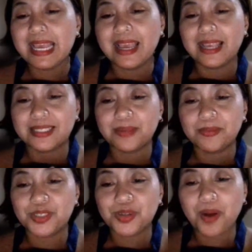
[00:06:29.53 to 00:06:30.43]
and
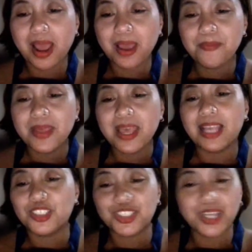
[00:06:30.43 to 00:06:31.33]
subscribe
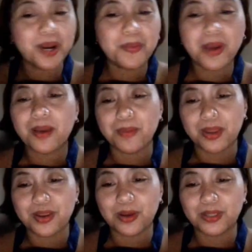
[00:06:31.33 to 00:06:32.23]
and share my
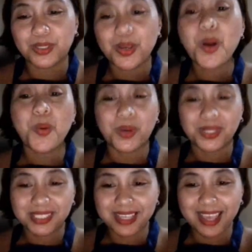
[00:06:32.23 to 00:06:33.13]
videos.
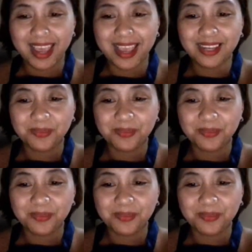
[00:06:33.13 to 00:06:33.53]
Once again,